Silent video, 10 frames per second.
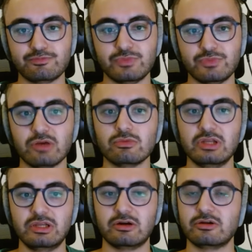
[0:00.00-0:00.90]
not
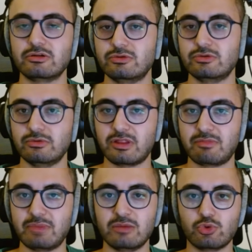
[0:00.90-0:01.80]
only are you
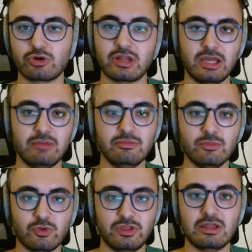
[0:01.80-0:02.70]
spending more time
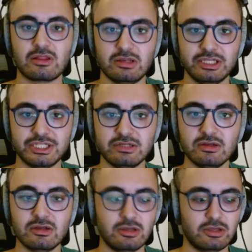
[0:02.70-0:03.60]
with the installation,
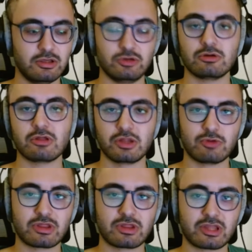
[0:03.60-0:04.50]
you're also
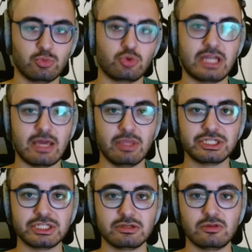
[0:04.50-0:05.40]
risking more
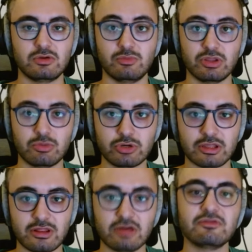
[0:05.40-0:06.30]
damage to the motherboard
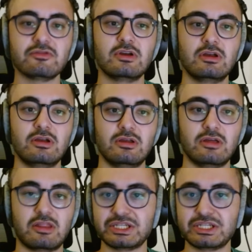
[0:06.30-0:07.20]
itself,
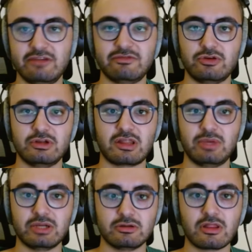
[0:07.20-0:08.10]
especially if you're
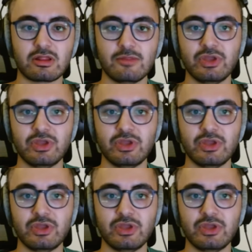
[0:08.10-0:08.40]
inexperienced.